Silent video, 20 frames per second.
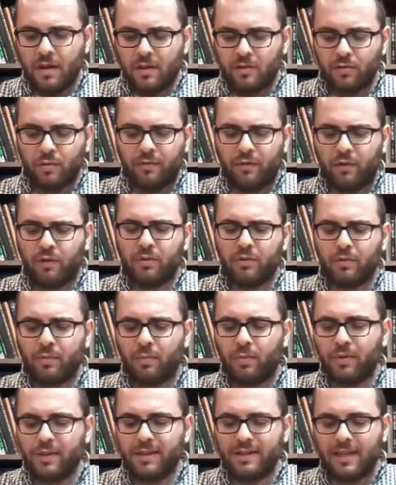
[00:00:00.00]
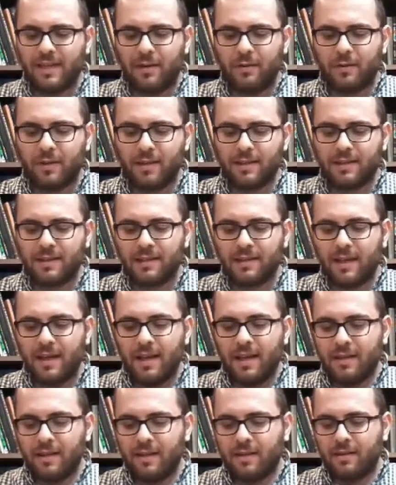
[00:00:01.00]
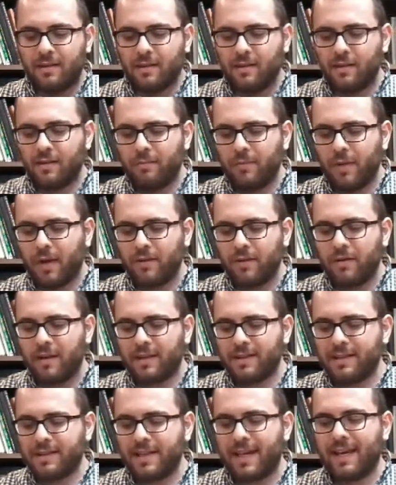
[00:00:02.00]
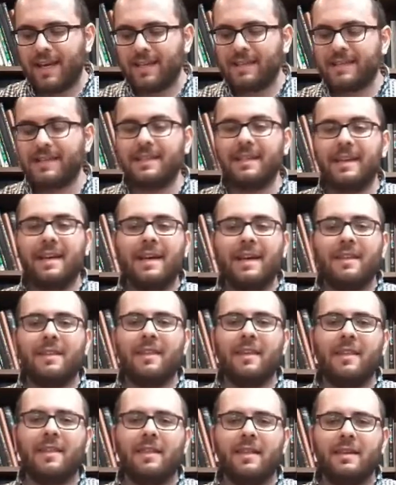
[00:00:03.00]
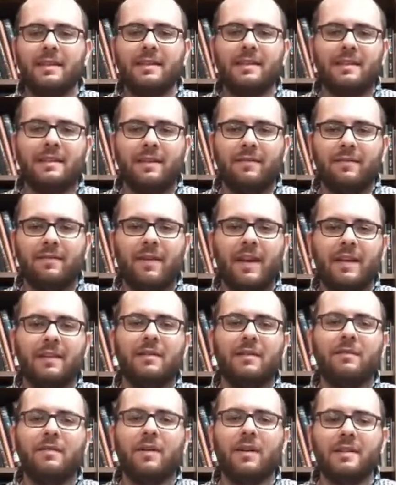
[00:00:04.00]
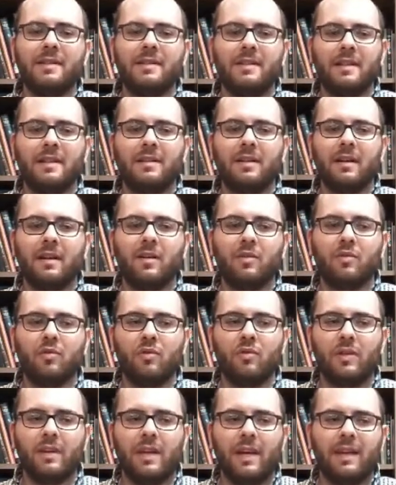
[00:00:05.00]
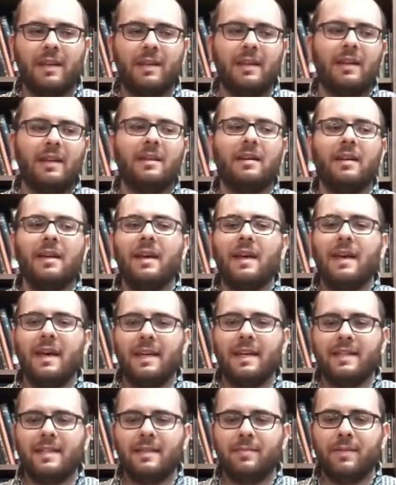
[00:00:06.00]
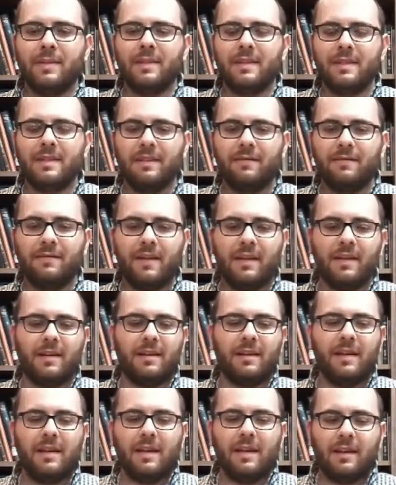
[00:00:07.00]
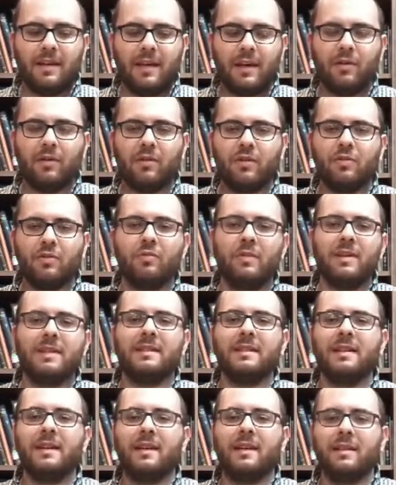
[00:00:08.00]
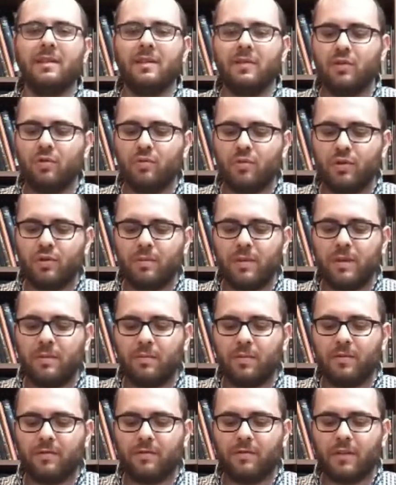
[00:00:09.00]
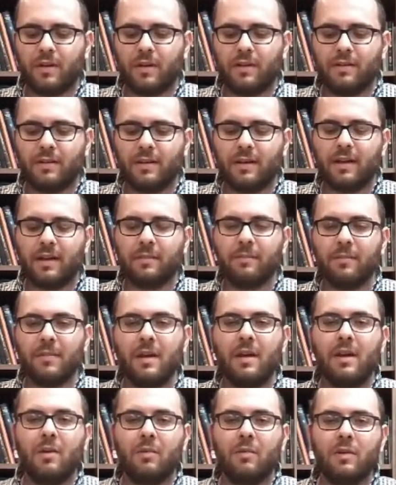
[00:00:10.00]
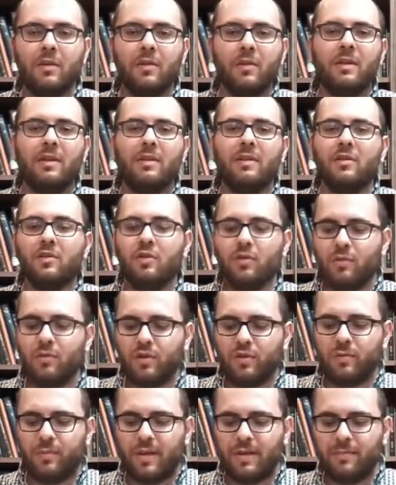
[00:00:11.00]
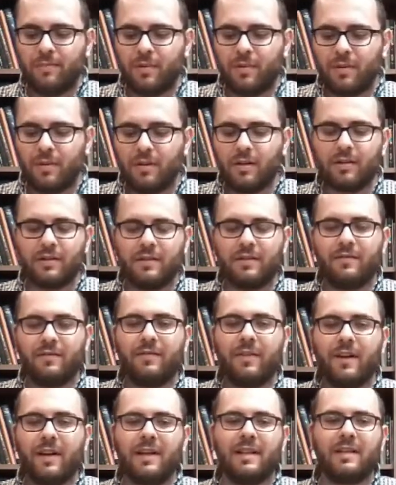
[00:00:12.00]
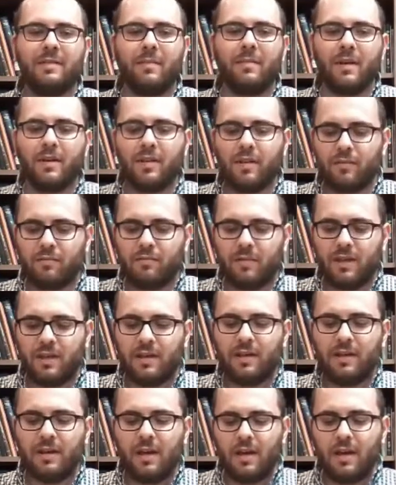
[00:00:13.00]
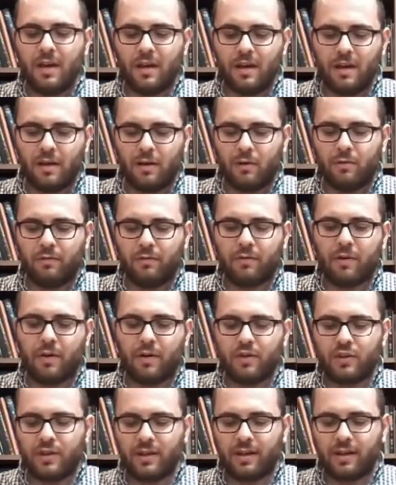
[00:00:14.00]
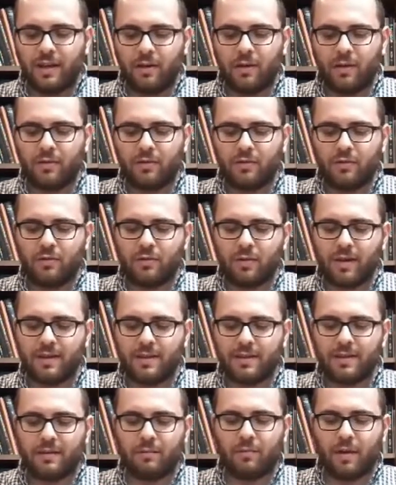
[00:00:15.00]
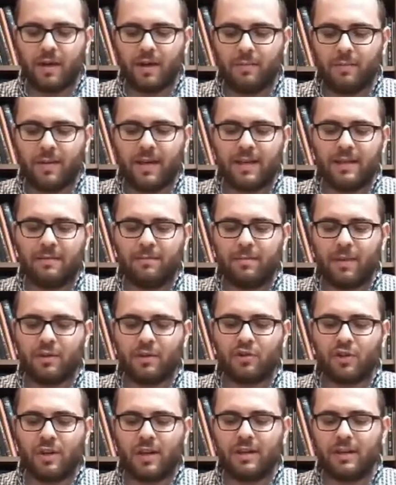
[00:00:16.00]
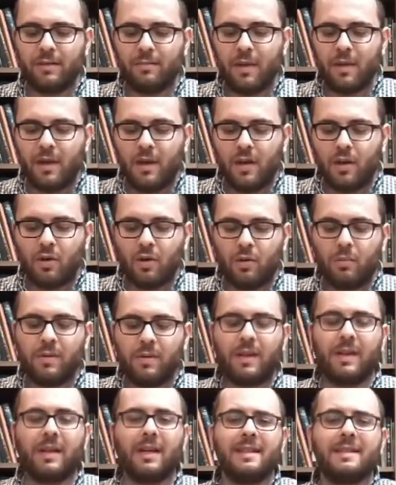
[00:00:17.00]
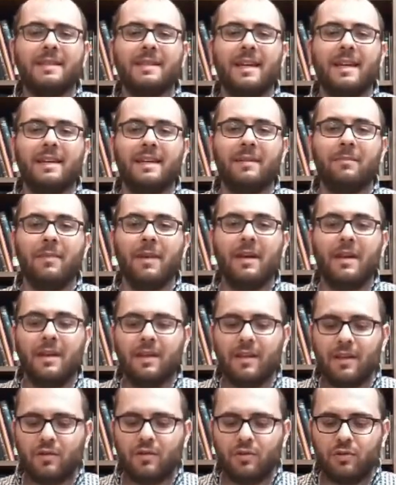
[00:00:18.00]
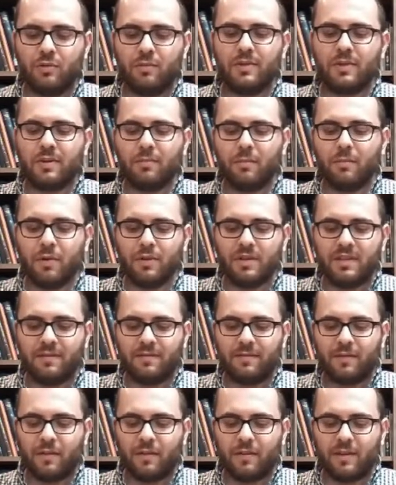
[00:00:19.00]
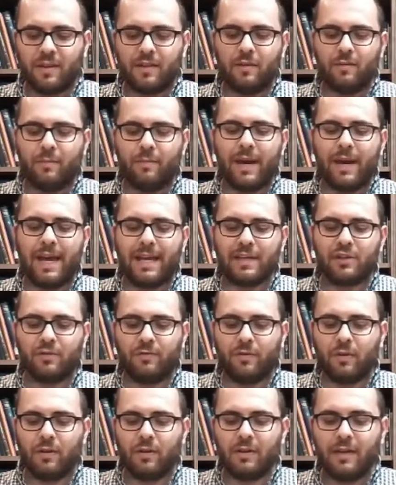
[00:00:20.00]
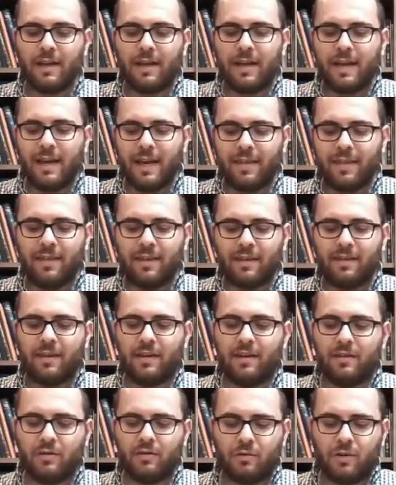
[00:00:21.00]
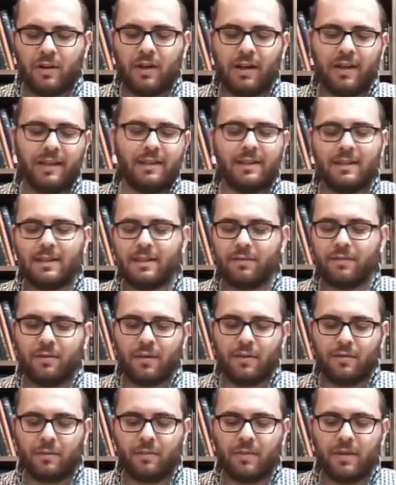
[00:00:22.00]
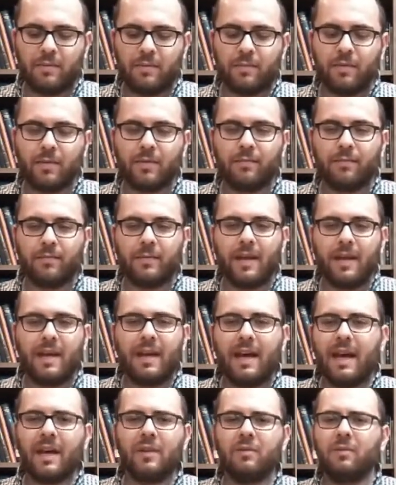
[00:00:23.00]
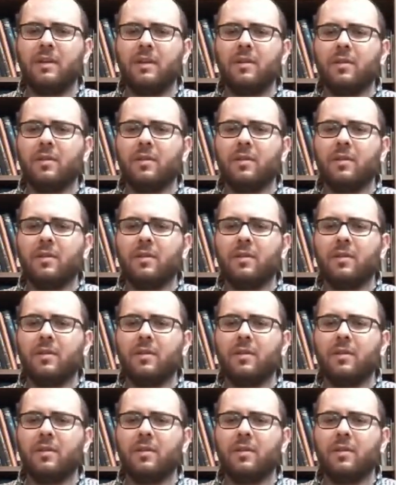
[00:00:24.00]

So Rav Hutner points out is that the Gemara says that this event of Har Sinai created a specific characteristic in the Jewish people for all time. We know that the Jewish people are defined by three overarching character traits, Rachmanim, Baishanim, Goblik Chasadim, that Jews are merciful, that they're bashful, and that they do kindness for other people. How do we